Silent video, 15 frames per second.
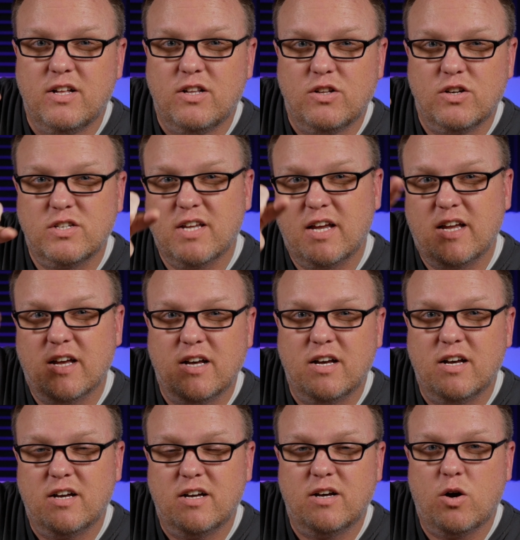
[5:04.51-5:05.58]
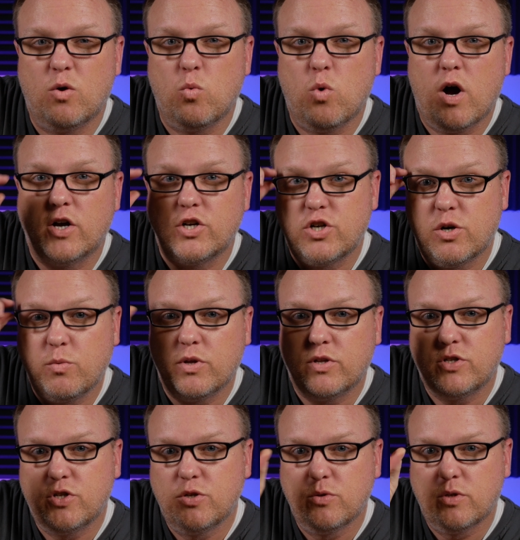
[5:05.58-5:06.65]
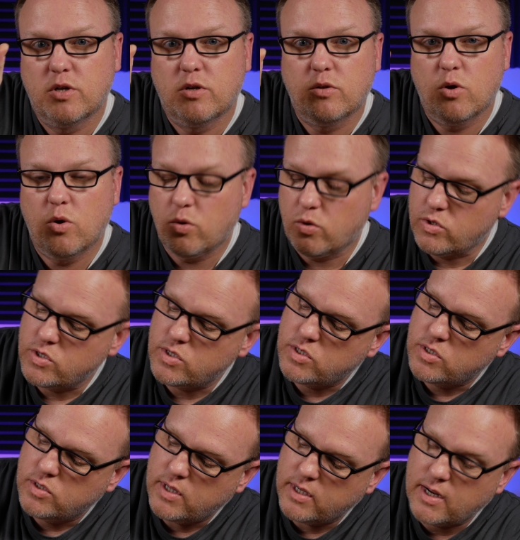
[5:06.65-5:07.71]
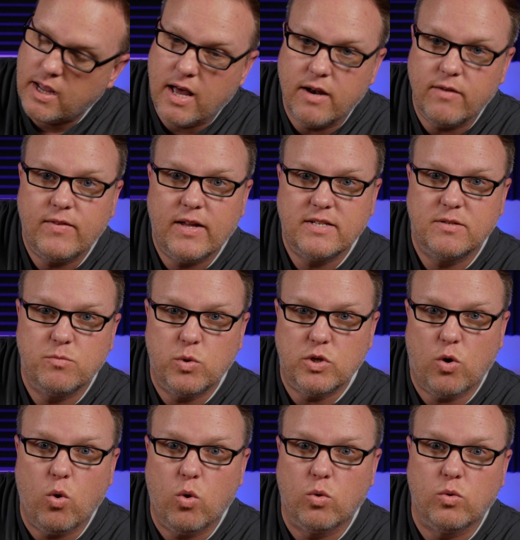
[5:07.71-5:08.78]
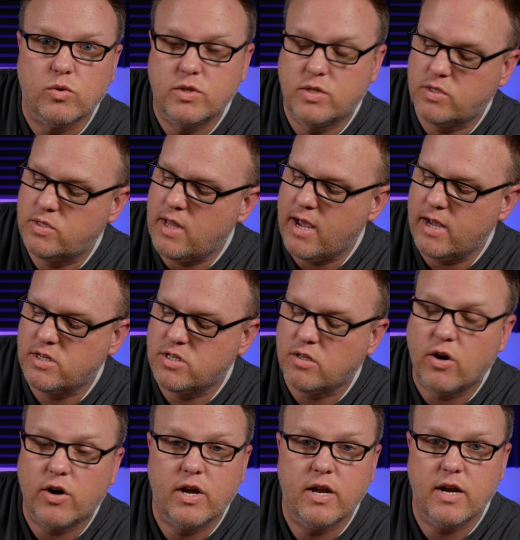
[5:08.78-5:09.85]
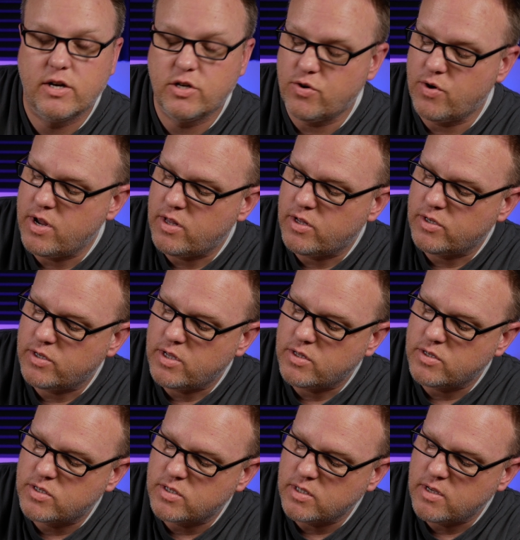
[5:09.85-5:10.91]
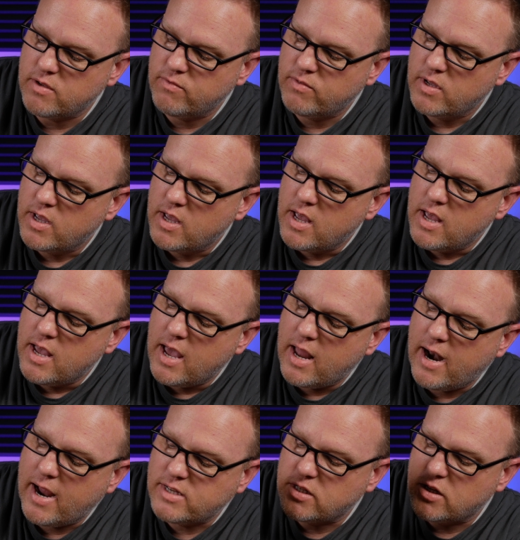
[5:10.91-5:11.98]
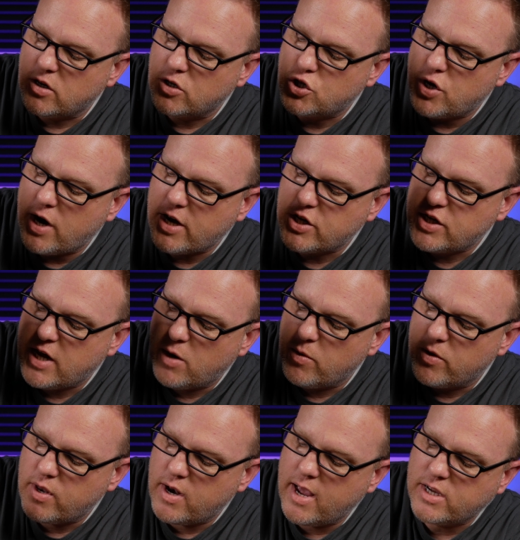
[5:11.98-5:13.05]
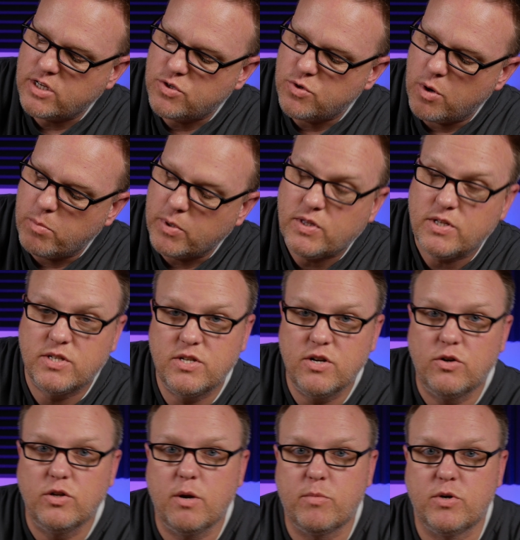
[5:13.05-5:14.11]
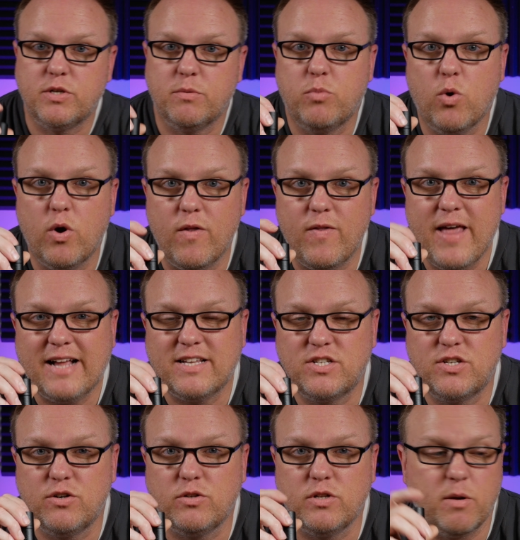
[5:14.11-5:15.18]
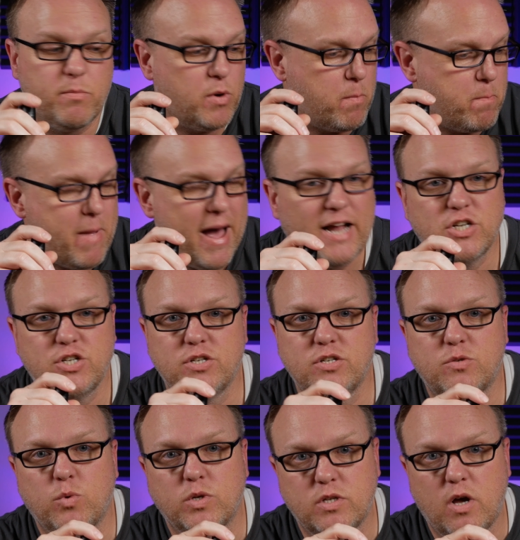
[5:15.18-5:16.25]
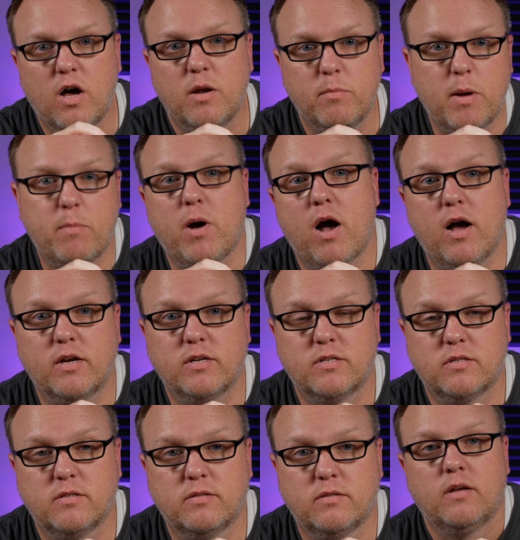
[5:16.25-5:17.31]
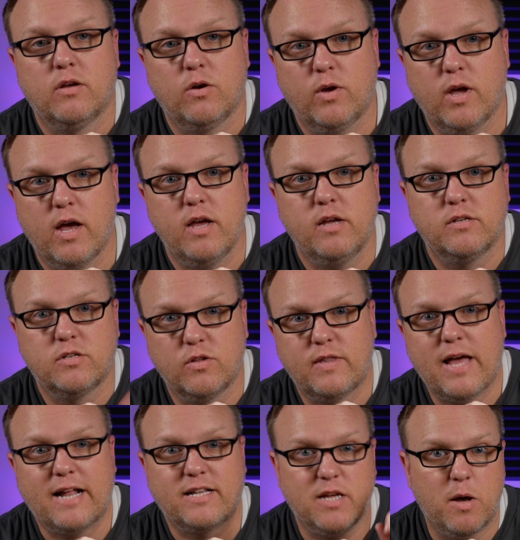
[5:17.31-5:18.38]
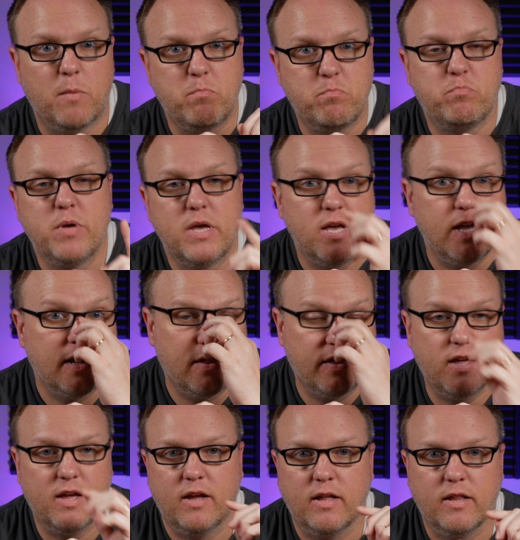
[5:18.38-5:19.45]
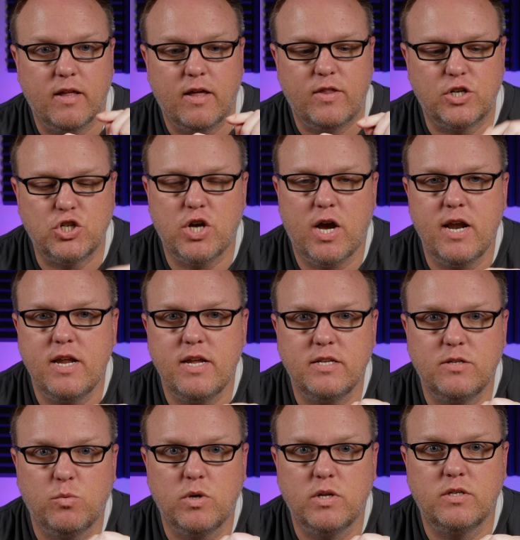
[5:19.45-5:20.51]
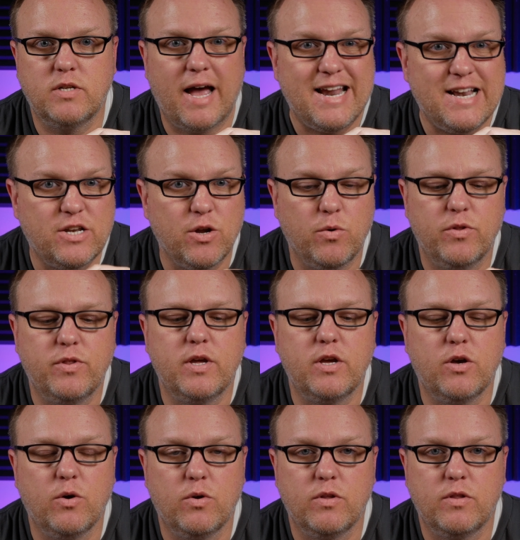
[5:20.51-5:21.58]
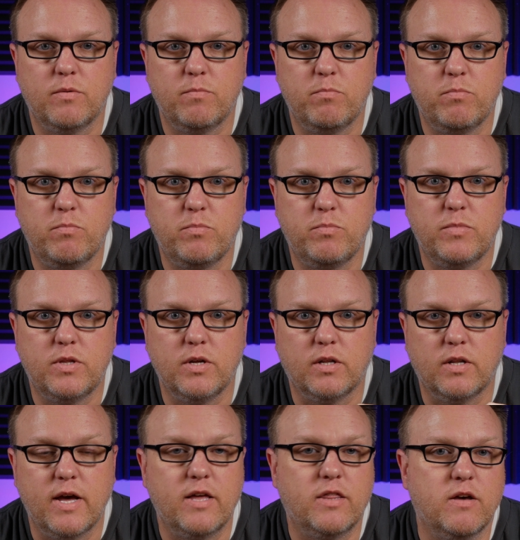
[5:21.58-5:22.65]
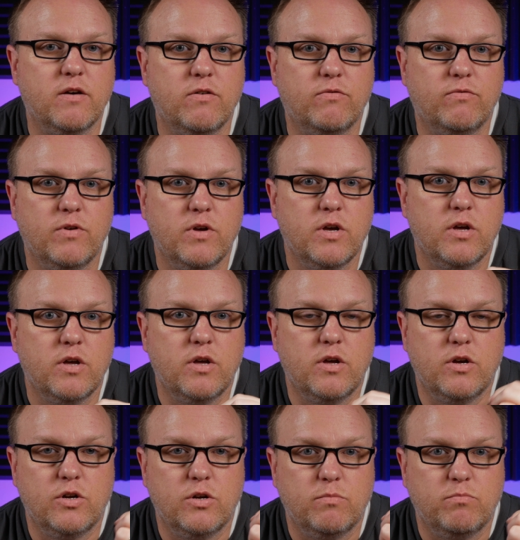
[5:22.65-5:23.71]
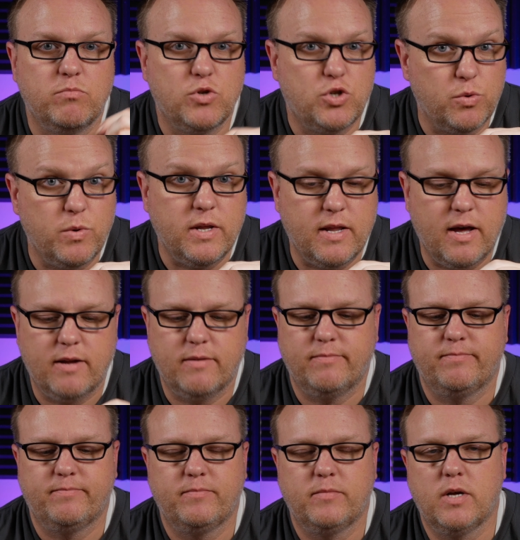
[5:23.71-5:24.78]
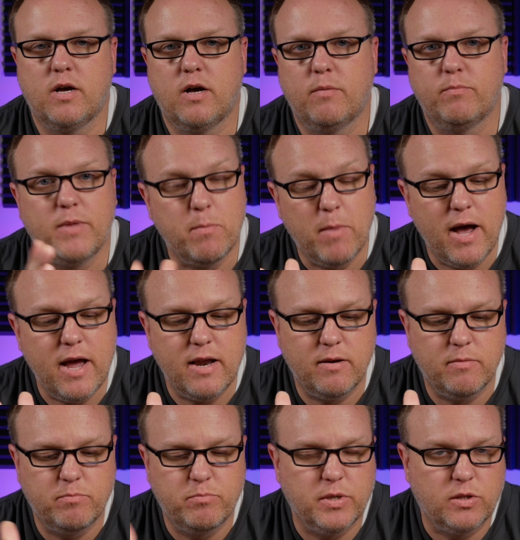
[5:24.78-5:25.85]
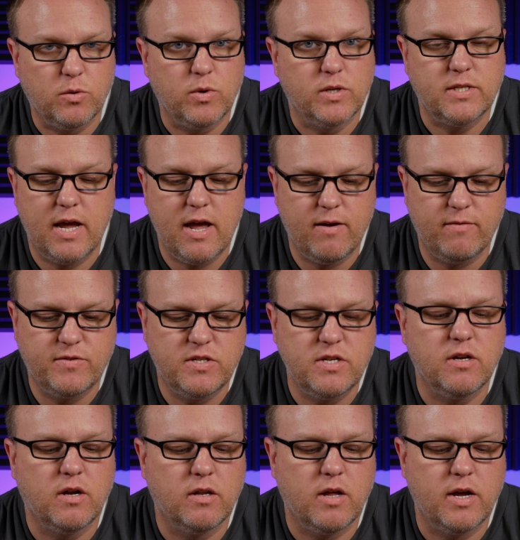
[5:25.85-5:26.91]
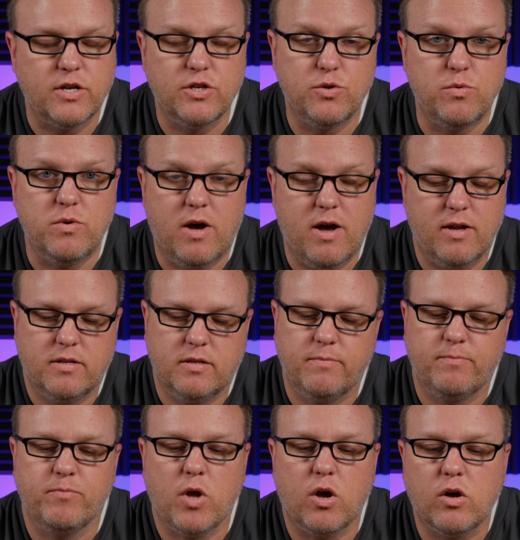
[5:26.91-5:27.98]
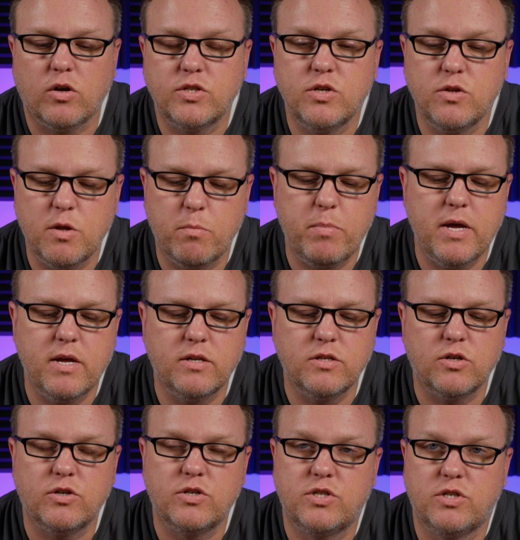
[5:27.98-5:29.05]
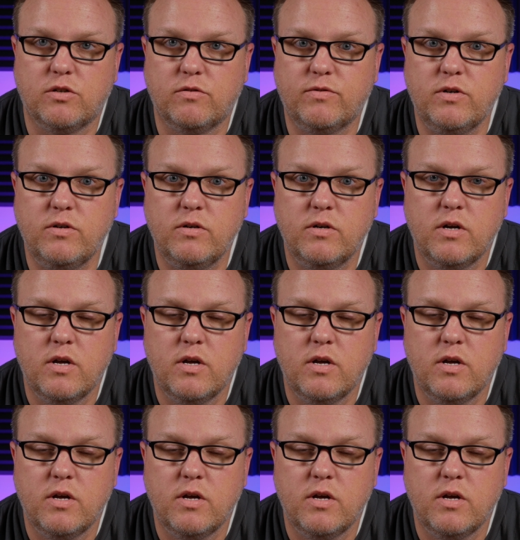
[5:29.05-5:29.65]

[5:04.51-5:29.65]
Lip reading: looks like a washer with two little holes that that's what holds the XLR connector in the sleeve. And it has a little trash can with an X through it. But the serial number is important. That serial number matches what's on my box. Okay, so that's a big thing. The Chinese ones, I don't think go to the length of doing that. They might, but the ones I have seen online do not. Also, the pins are silver.